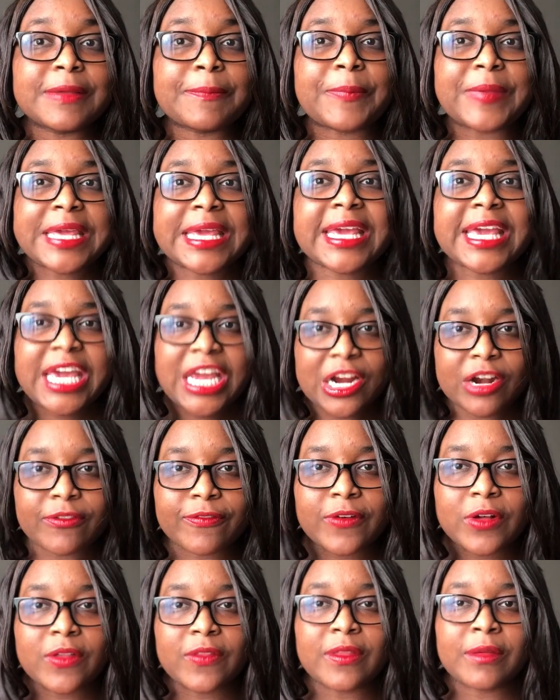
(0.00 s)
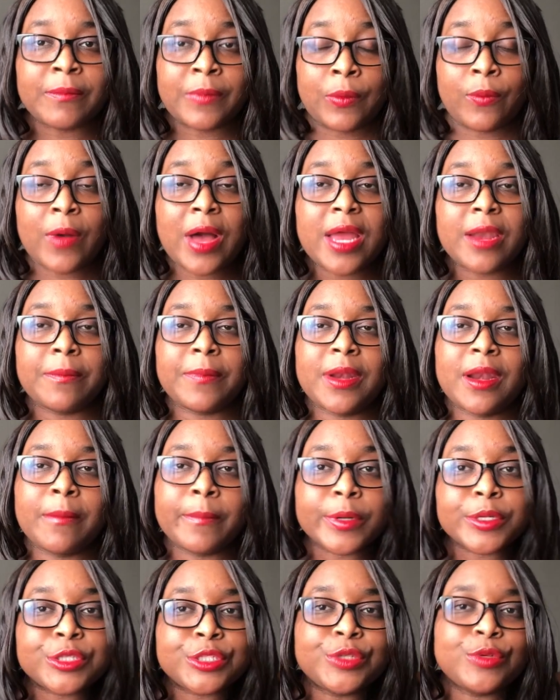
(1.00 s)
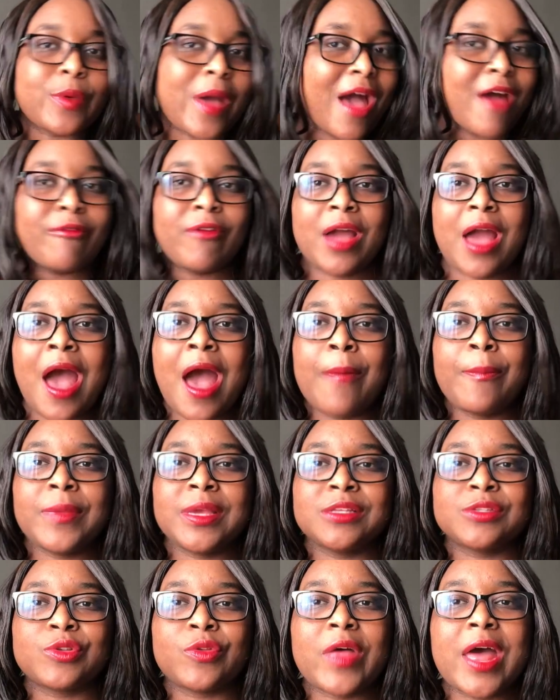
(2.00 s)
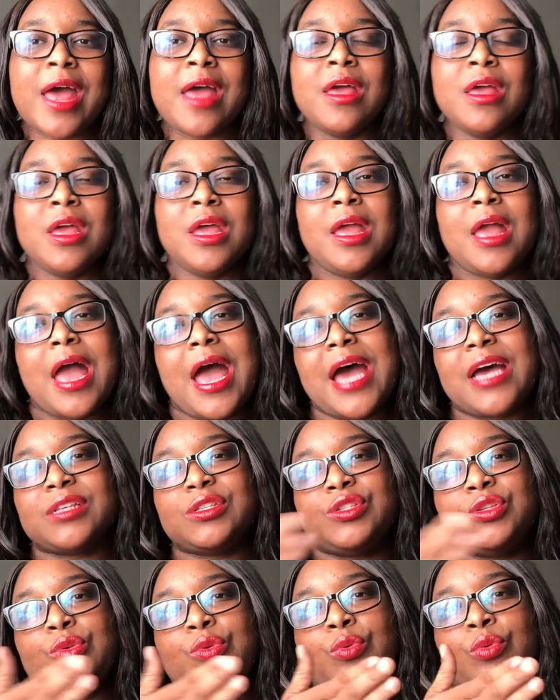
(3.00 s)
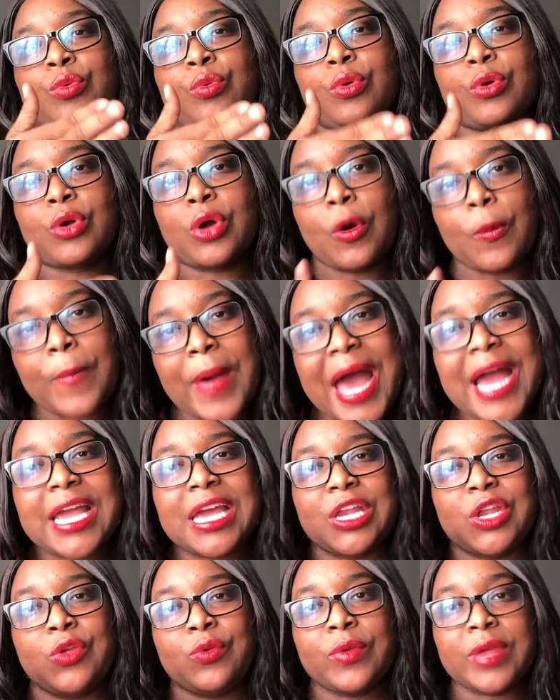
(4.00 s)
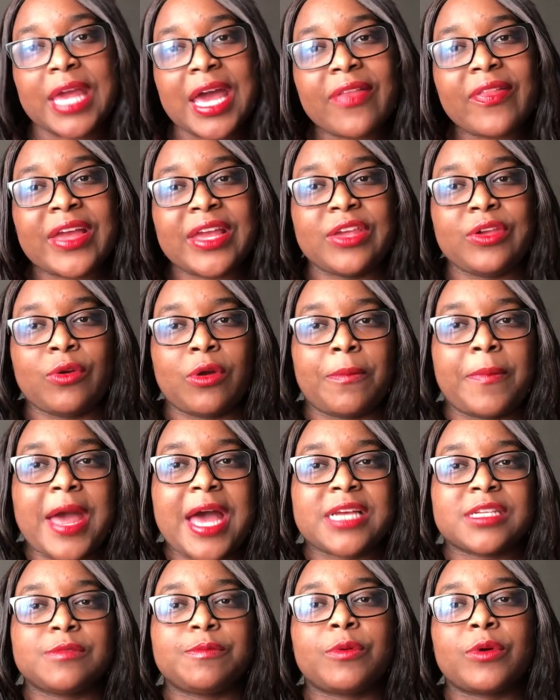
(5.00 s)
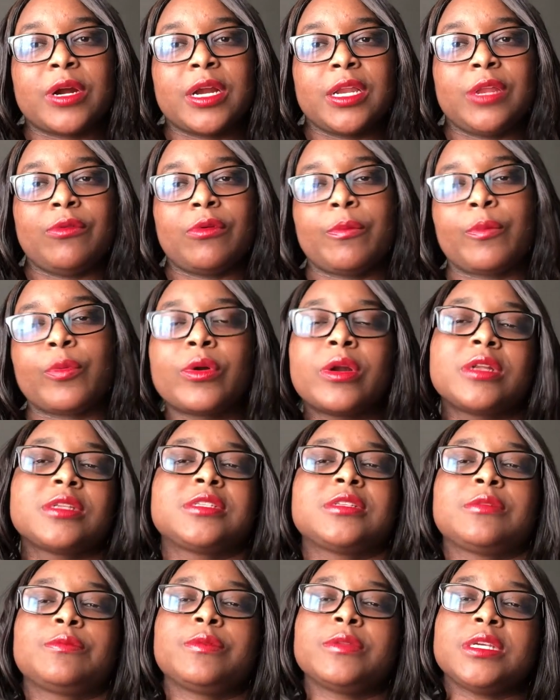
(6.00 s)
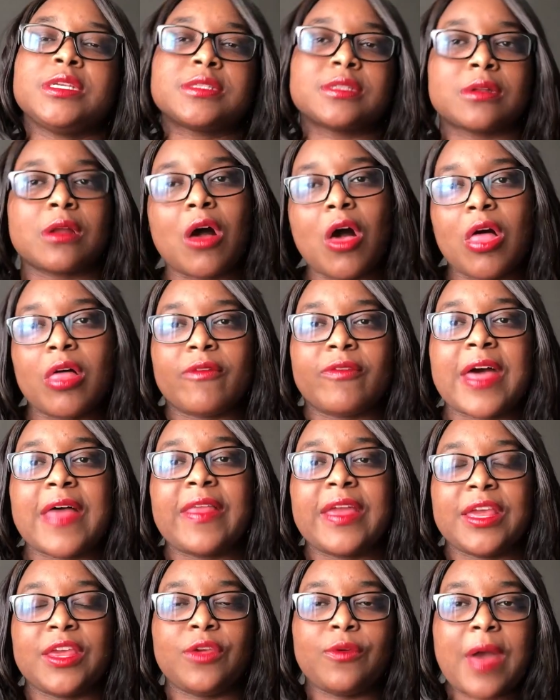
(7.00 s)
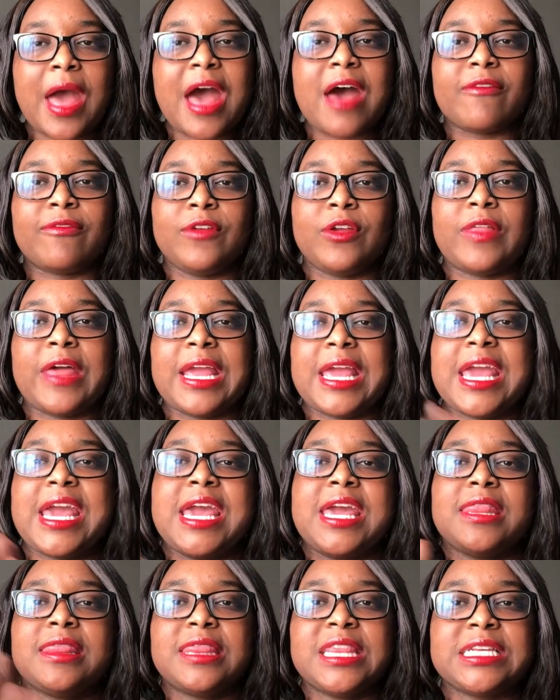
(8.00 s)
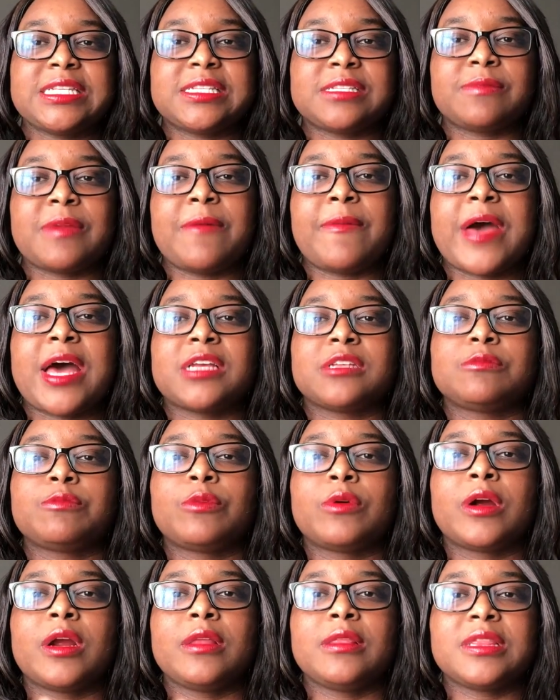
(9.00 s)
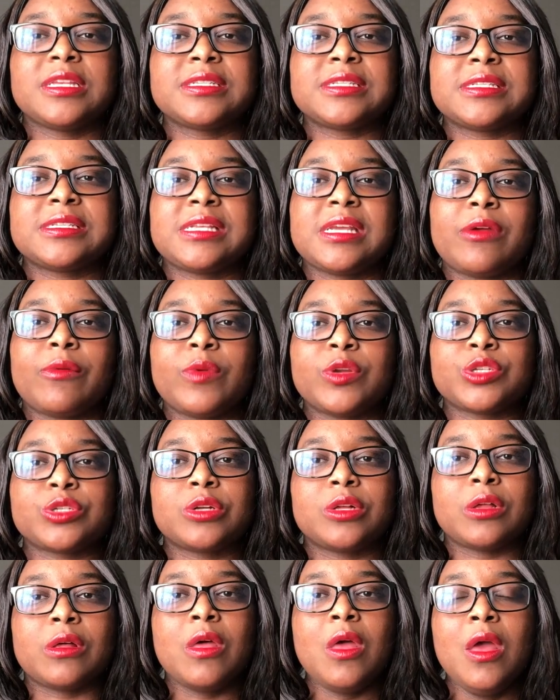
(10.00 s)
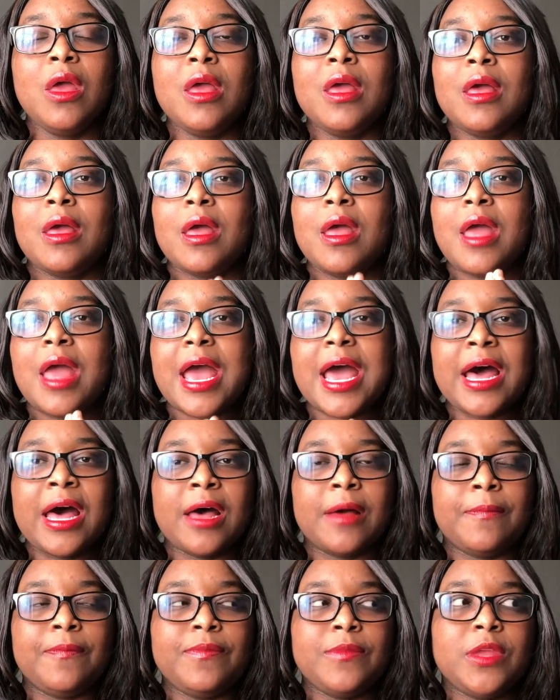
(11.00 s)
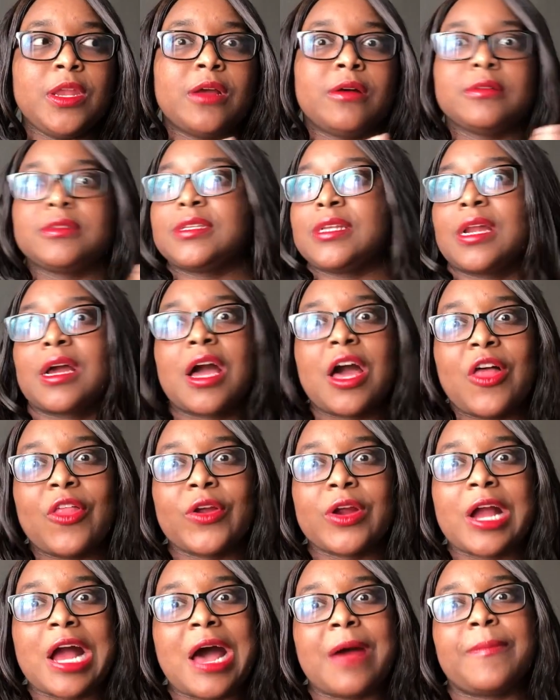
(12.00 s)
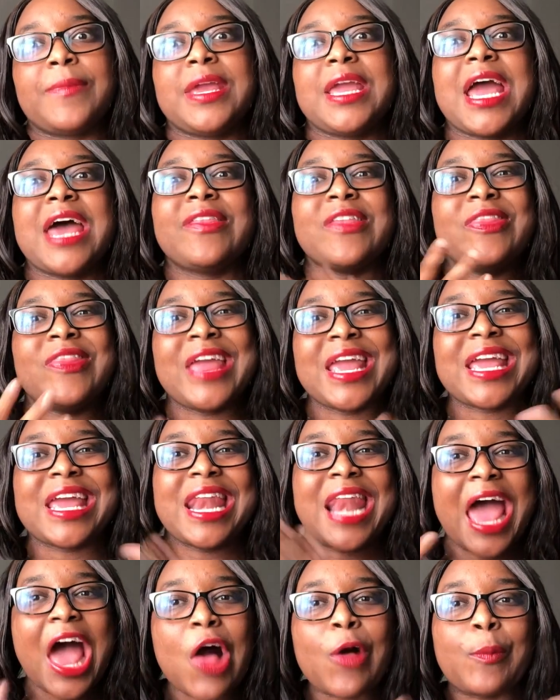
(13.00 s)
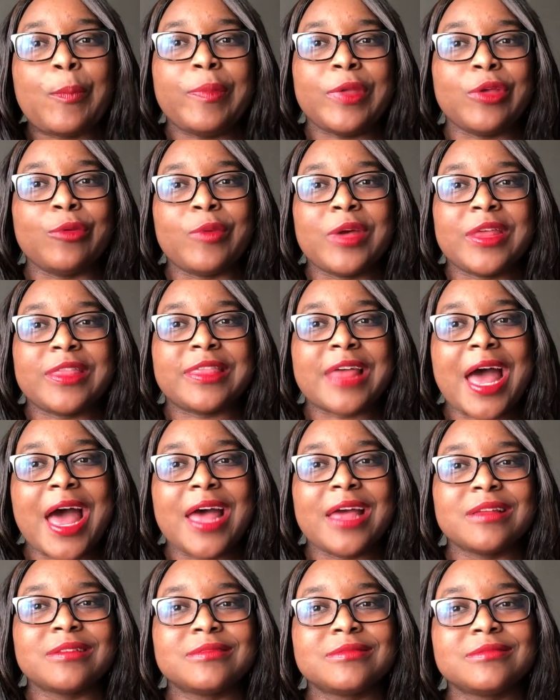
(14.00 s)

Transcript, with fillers: be careful, number one. But number two, have a copy so that as you go back and you get like your passport and you report it to the police and all of that, like you have, you're like, hey, this is my passport. This is the original. Um, you know, it's in a color copy, and then they can help you with that.